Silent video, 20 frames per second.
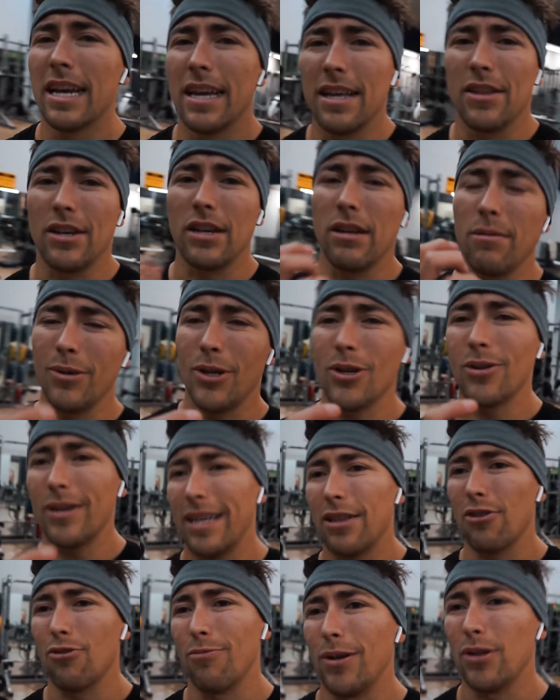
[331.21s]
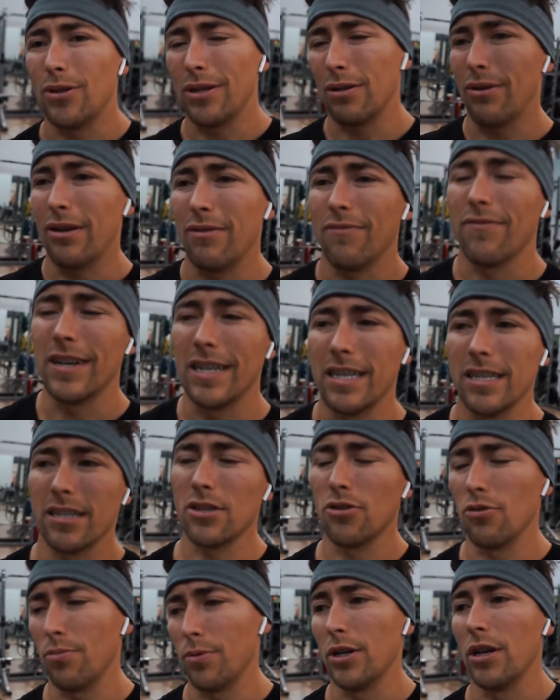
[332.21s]
the community they're building around fitness,
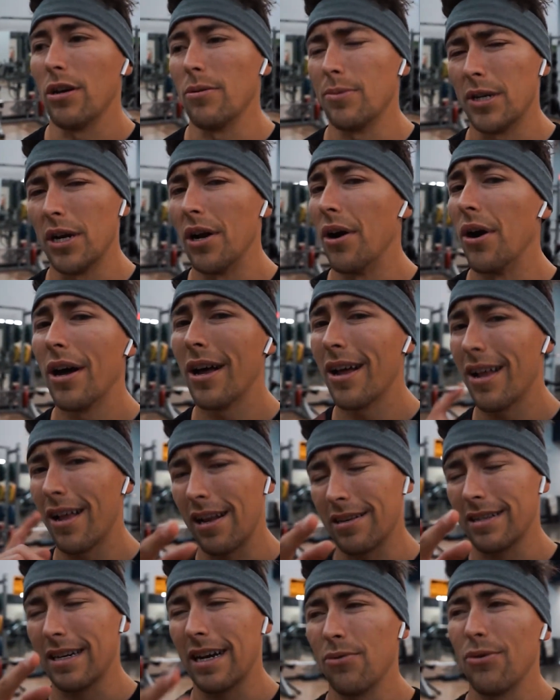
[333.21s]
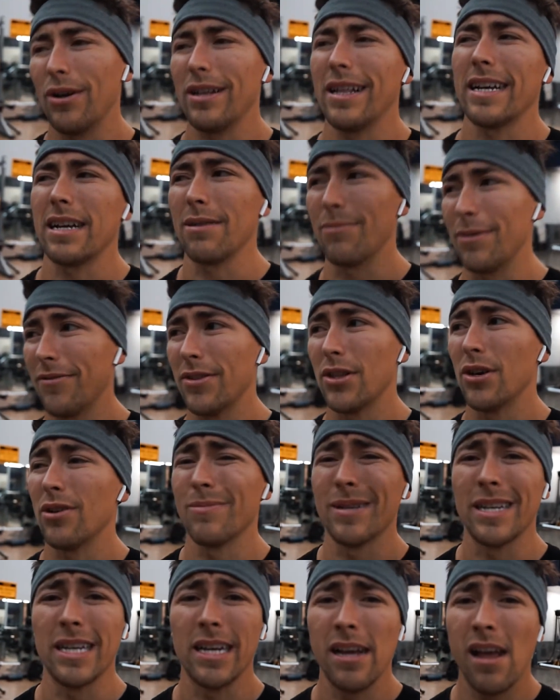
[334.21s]
super dope. So that's kind of why I like them, even though I'm
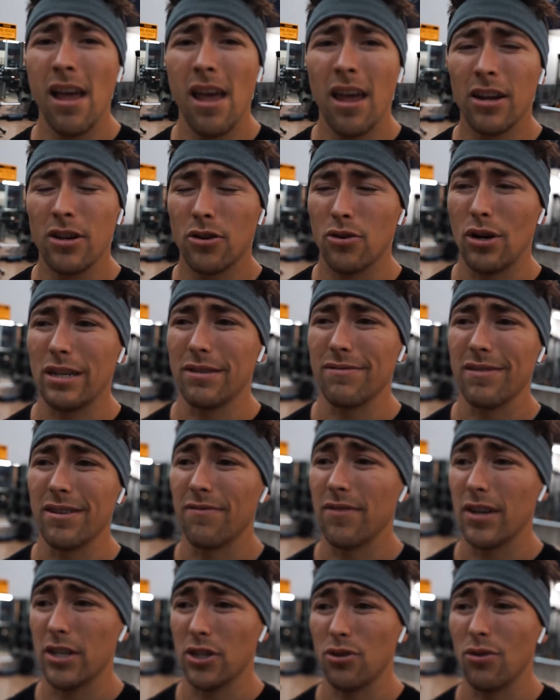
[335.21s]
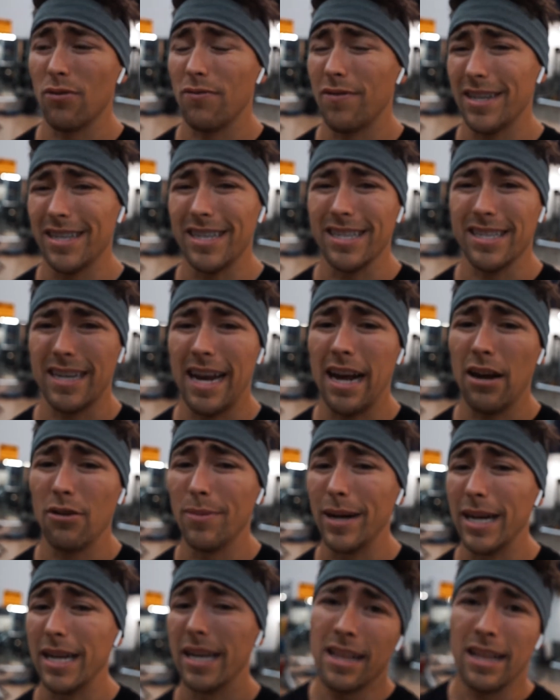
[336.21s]
into CrossFit and functional fitness now.
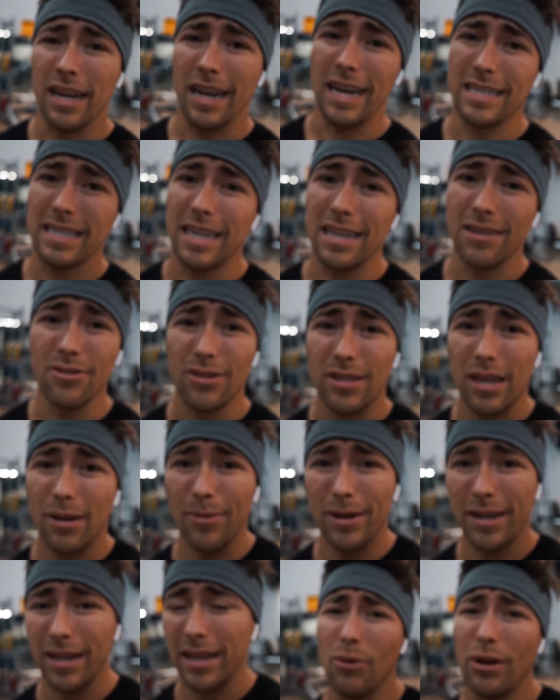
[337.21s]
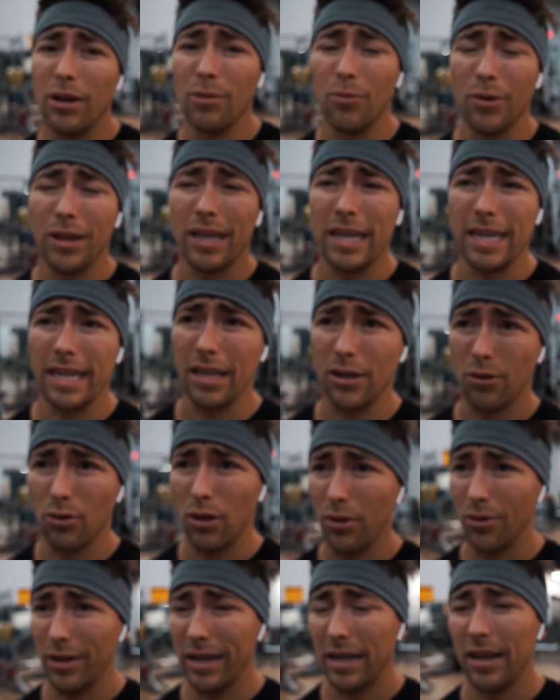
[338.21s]
But like I said, they're stepping into that realm with like the
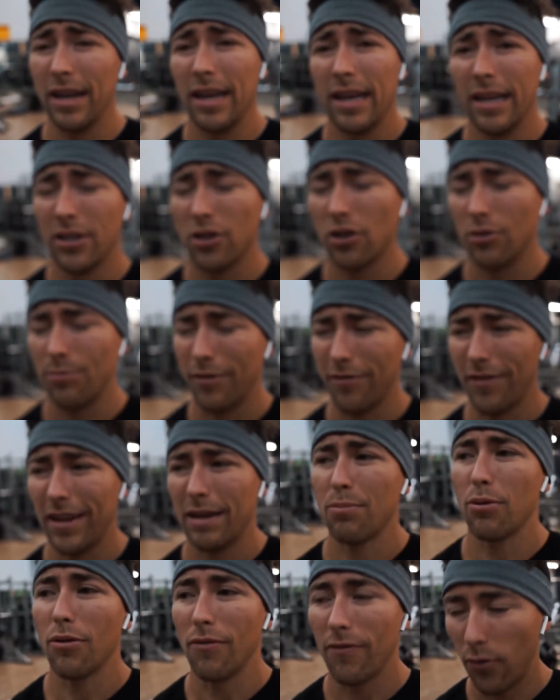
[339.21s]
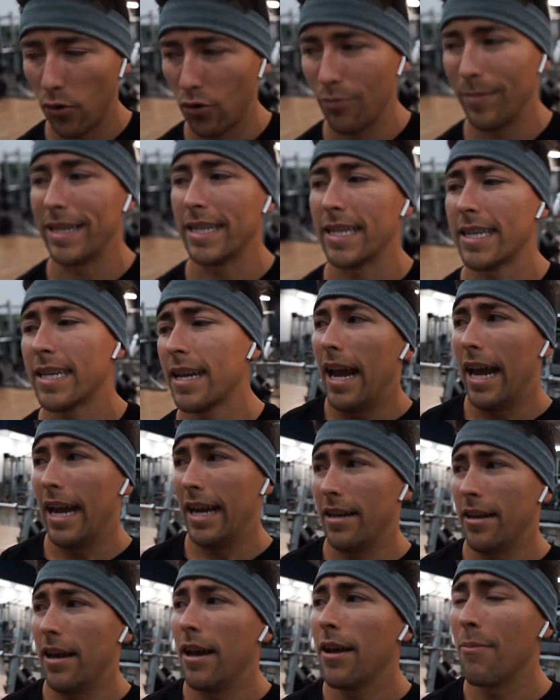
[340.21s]
clothing in terms of like performance
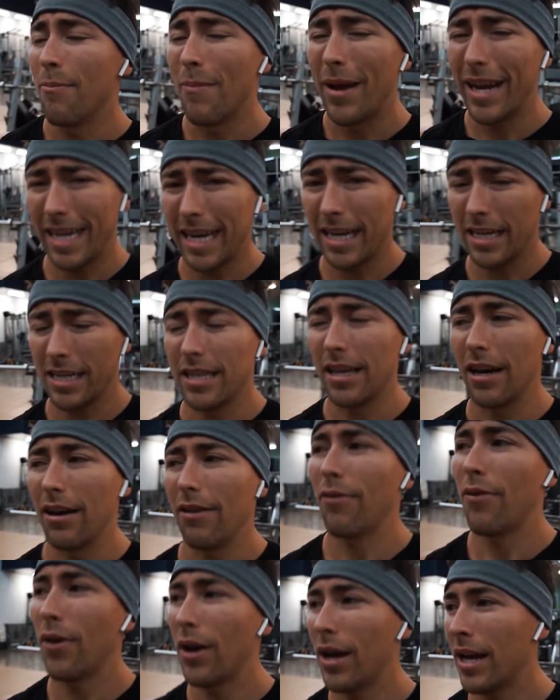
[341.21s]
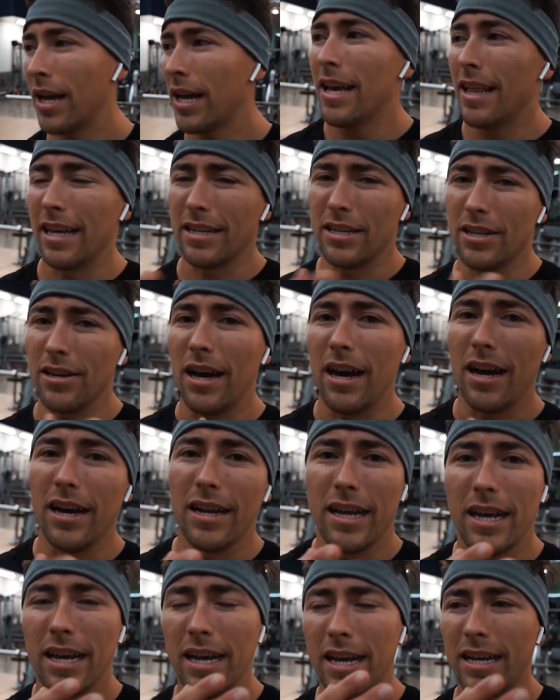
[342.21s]
and making stuff that's not
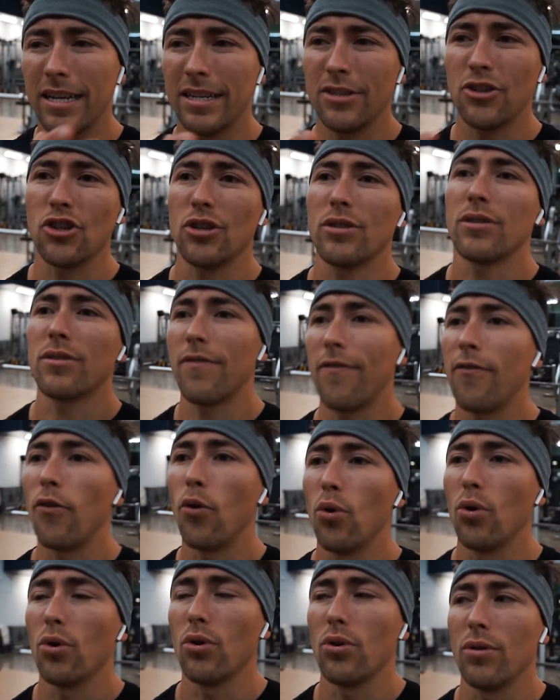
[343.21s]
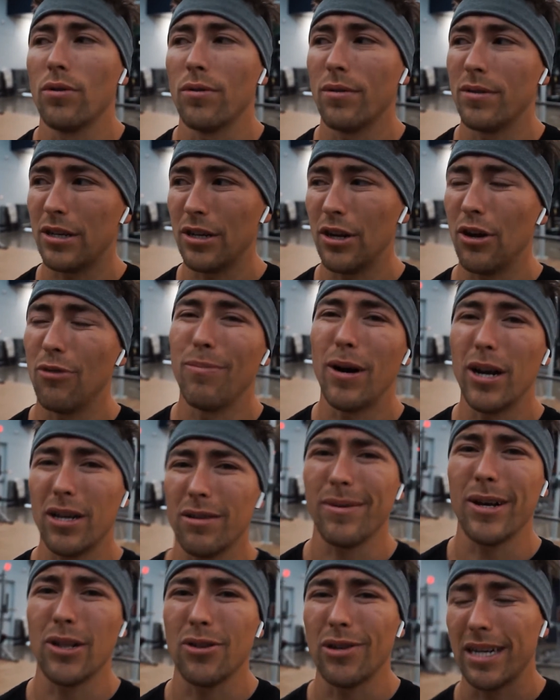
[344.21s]
just for, you know,
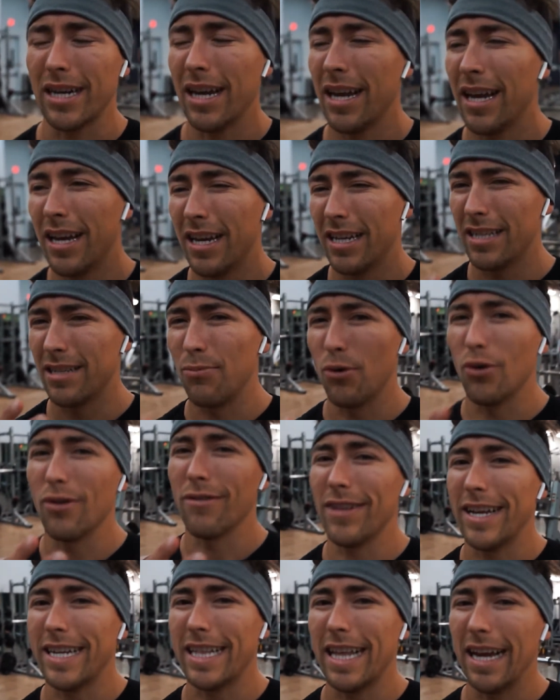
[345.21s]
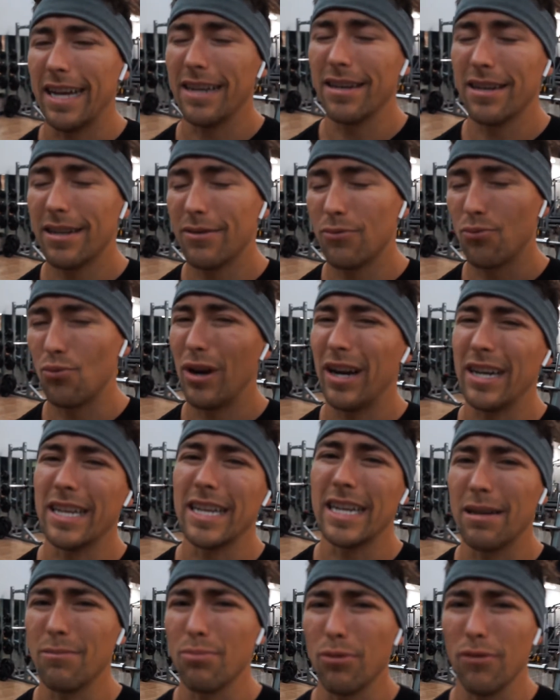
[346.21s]
bodybuilding. It's more of like that
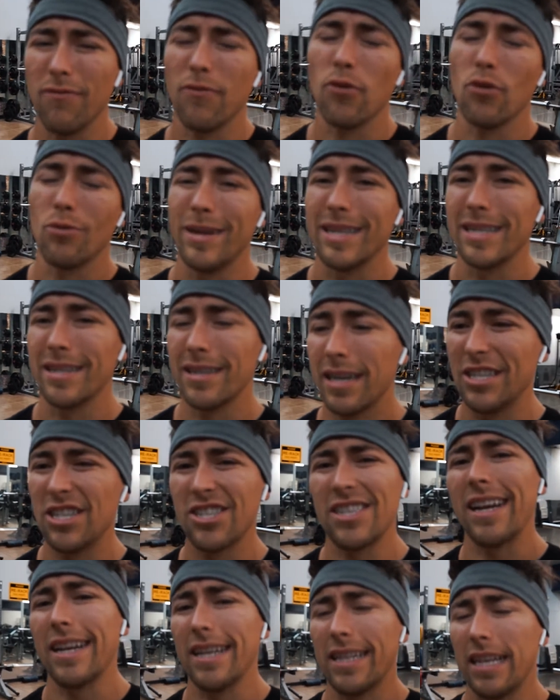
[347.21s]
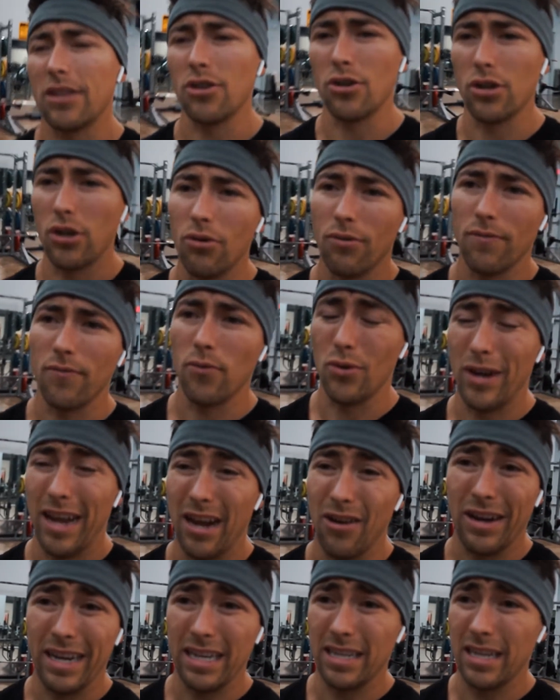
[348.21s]
running and performance aesthetic that they're going for
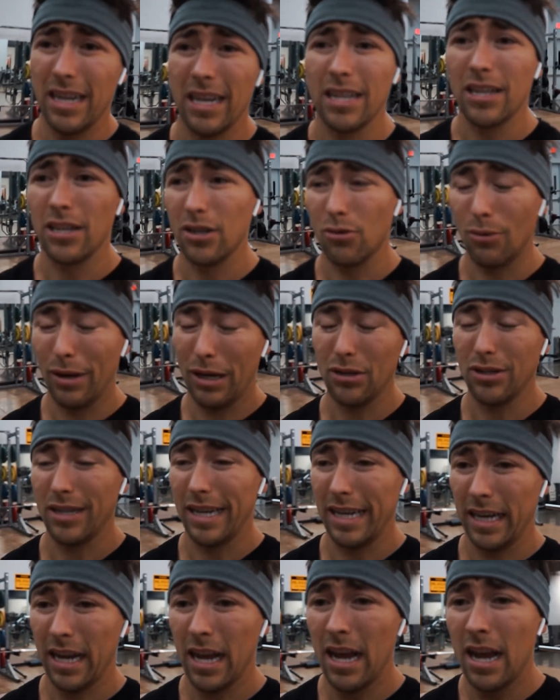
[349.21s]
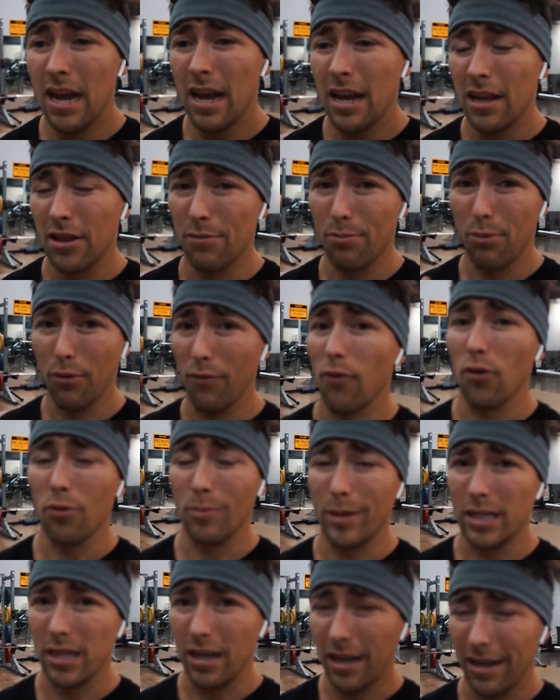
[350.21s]
now, and as well as like the
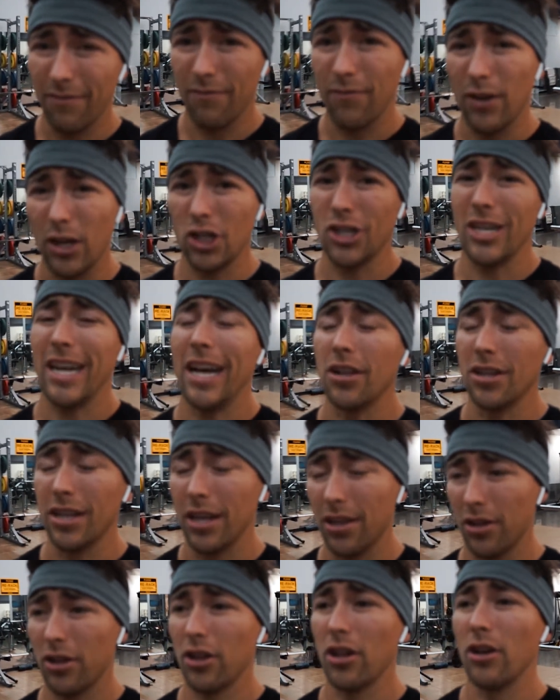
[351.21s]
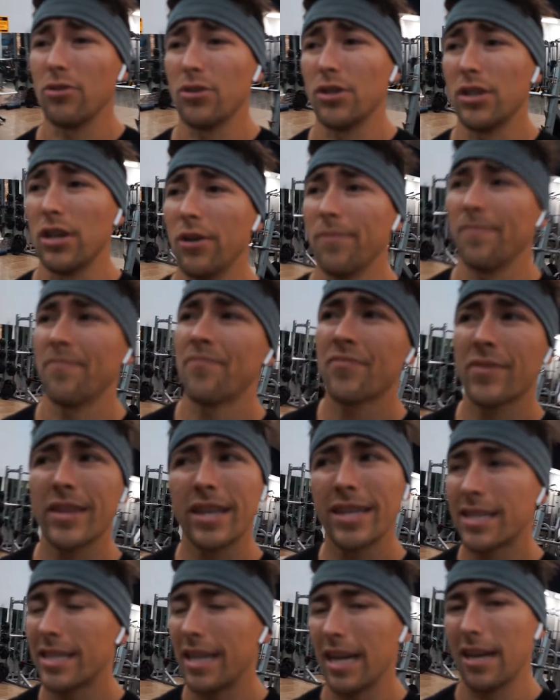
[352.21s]
performance and functionality of the clothes. So
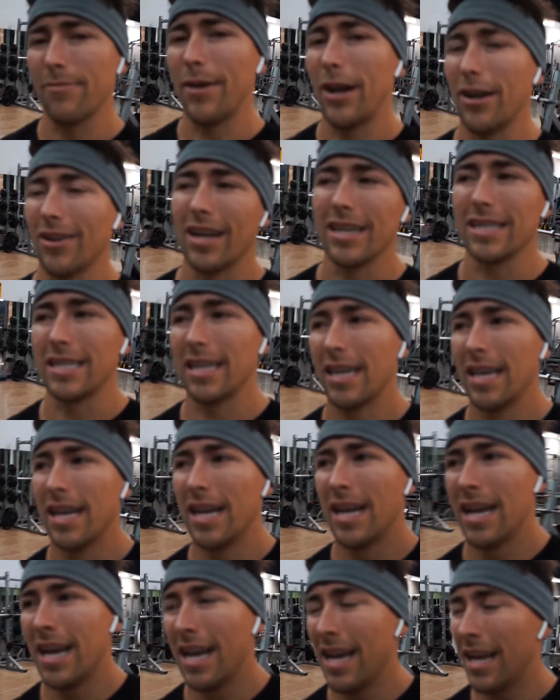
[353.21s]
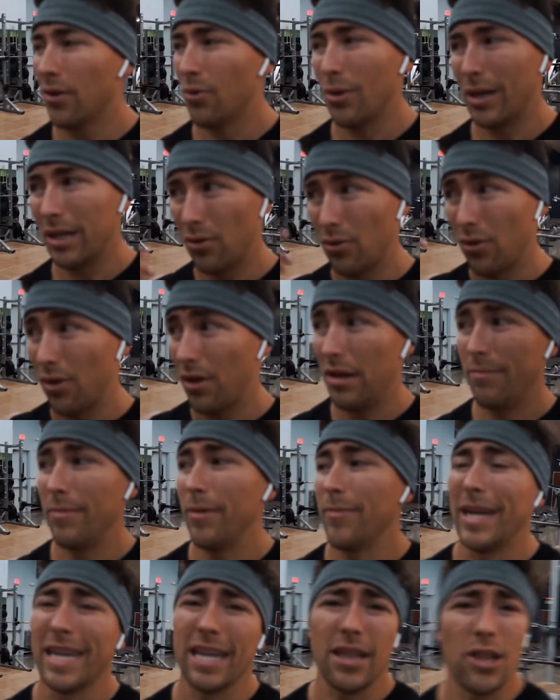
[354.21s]
check them out, guys. Quick little thought on my
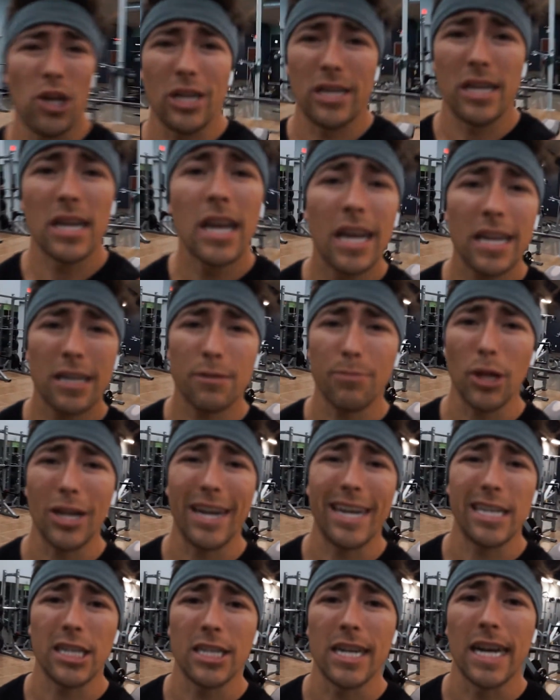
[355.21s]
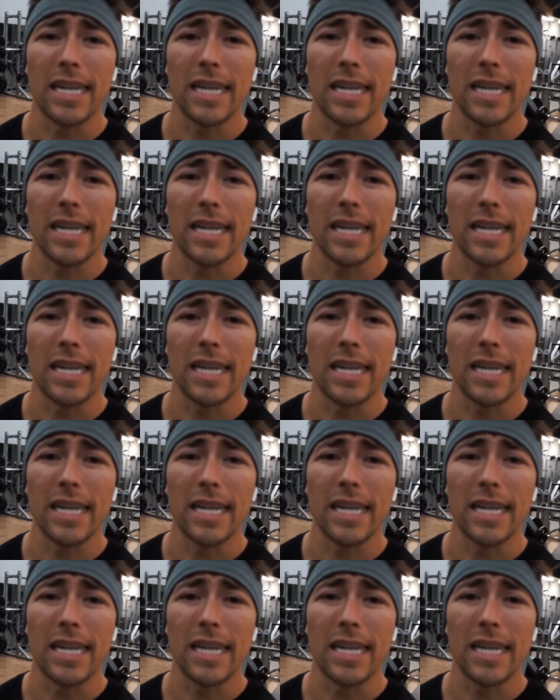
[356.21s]
mind, thought I'd spill it out to you